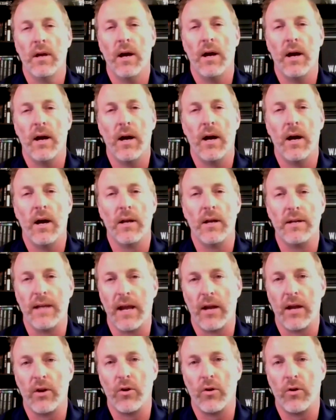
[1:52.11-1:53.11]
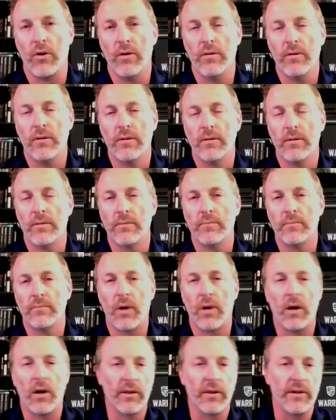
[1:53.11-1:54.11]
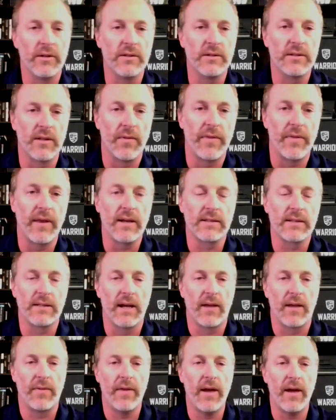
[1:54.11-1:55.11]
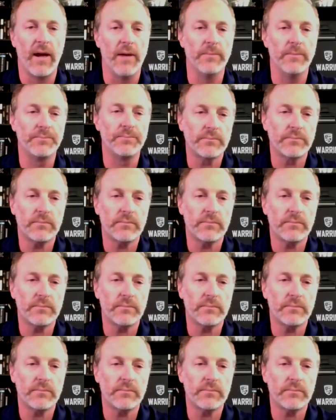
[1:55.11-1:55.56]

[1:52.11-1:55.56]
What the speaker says: dander, pollens, and things like that,